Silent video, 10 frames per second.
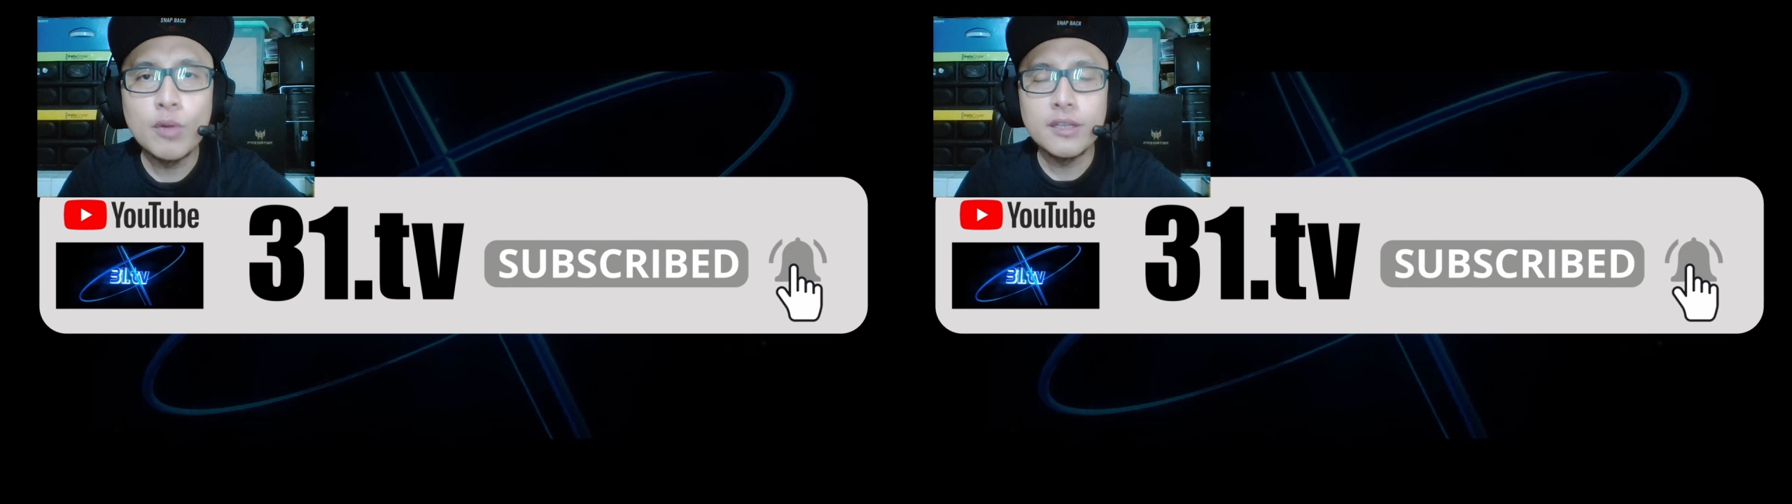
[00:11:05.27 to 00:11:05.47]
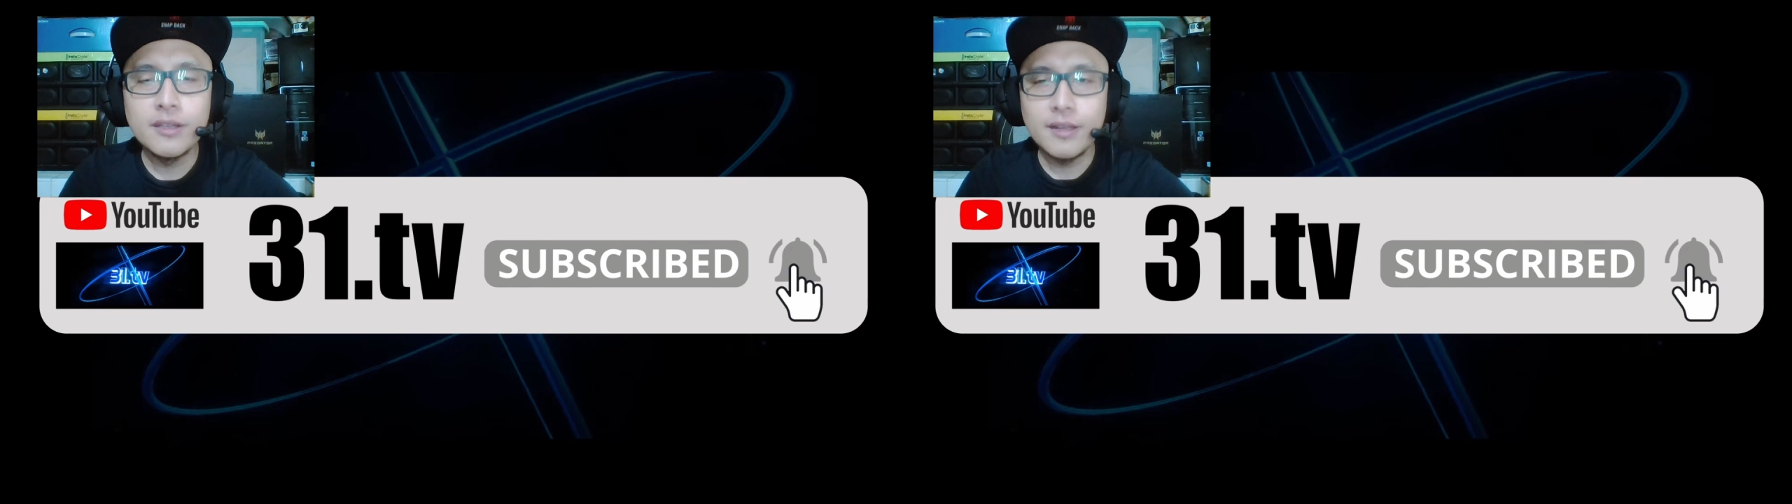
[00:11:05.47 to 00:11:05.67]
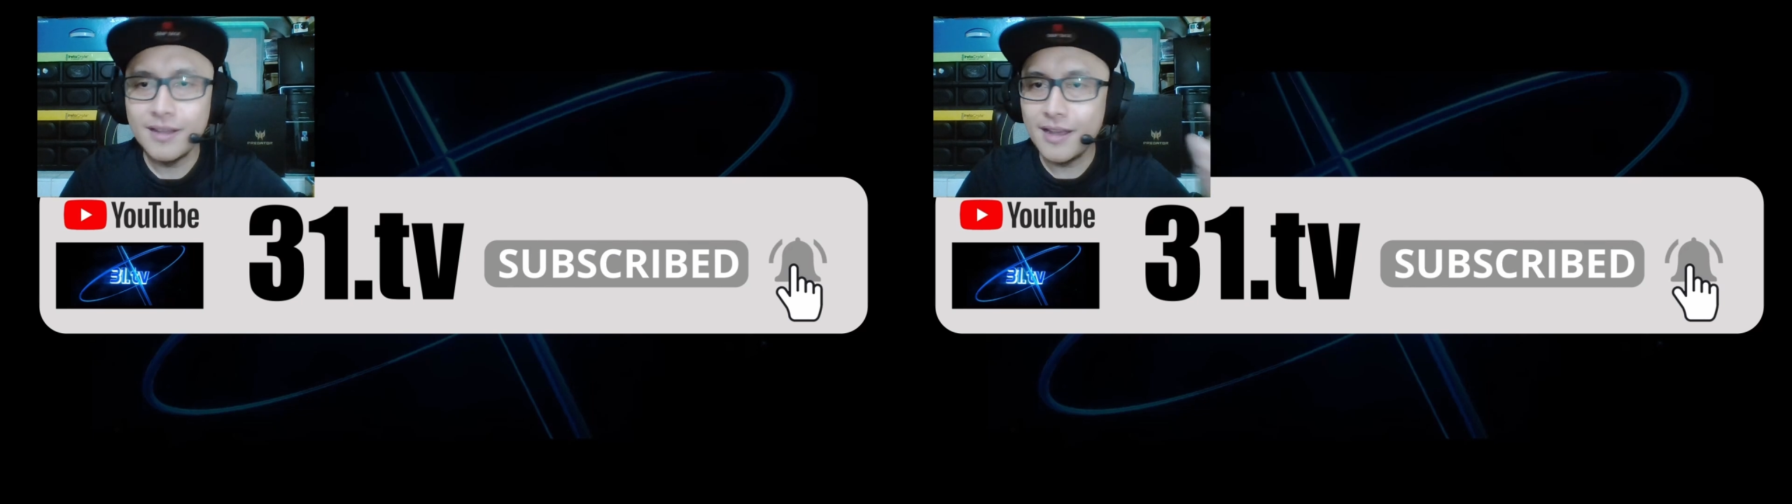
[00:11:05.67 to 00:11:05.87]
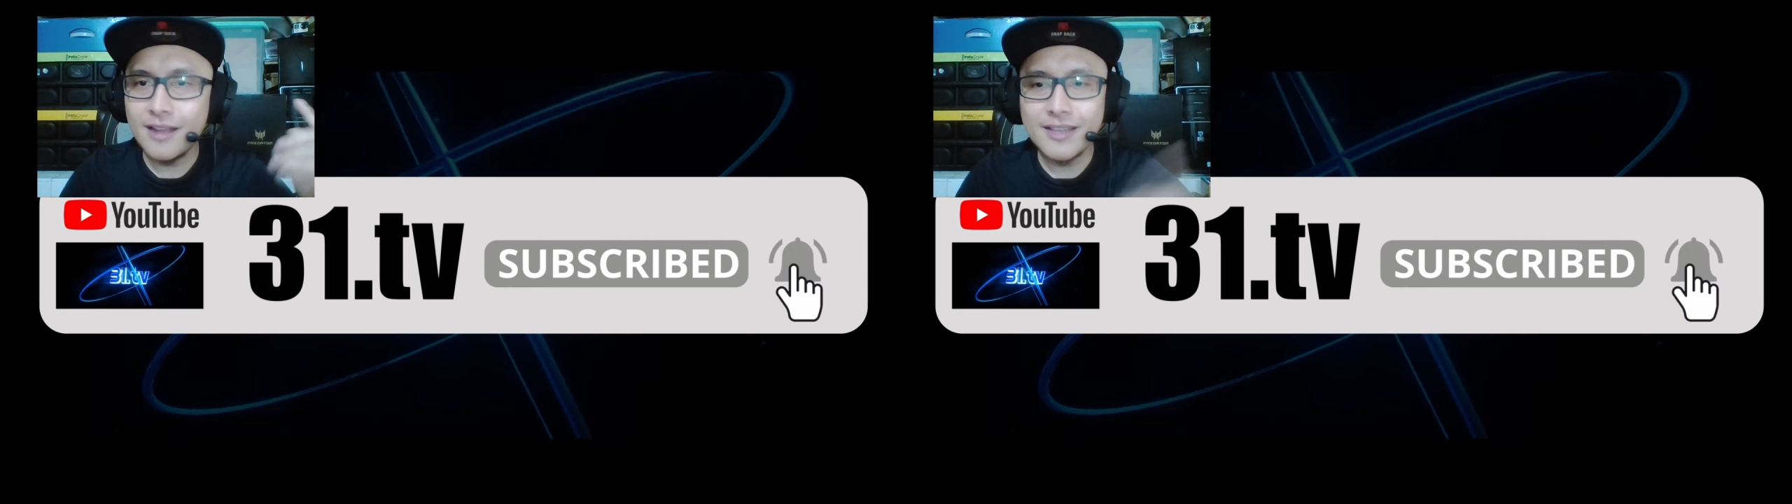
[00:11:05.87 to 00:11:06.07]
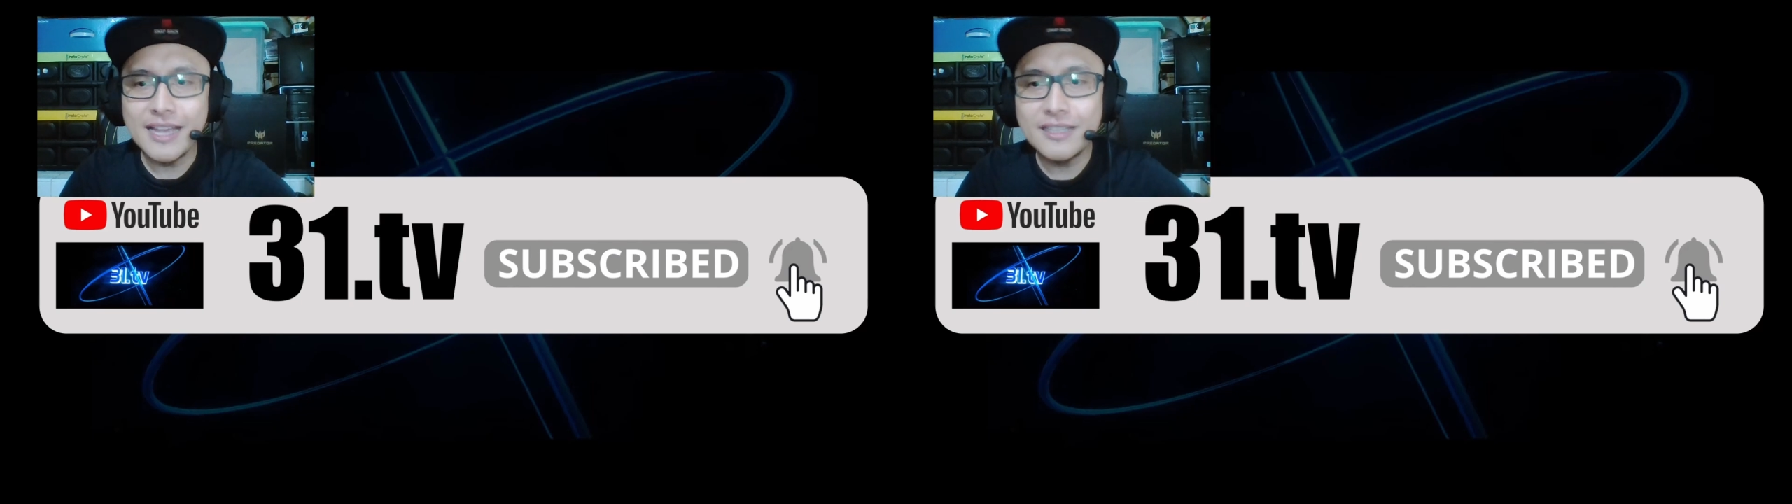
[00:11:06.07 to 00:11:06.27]
well
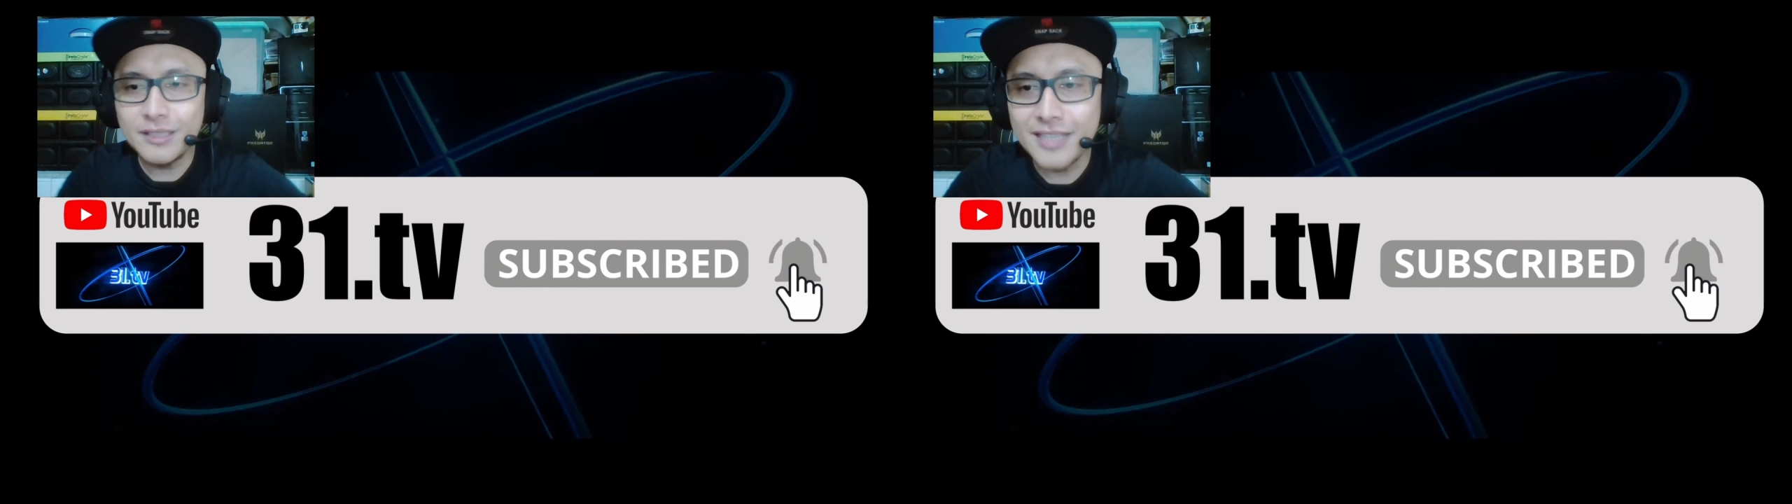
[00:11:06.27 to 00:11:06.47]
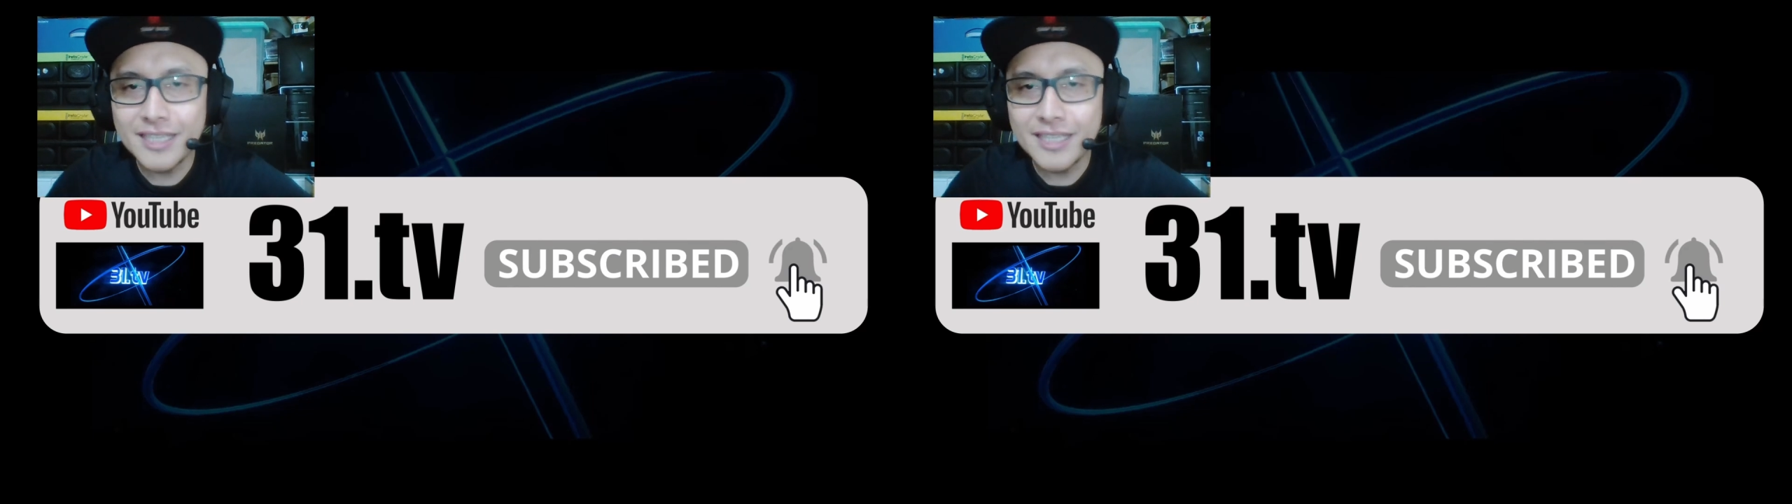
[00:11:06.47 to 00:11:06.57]
that's that's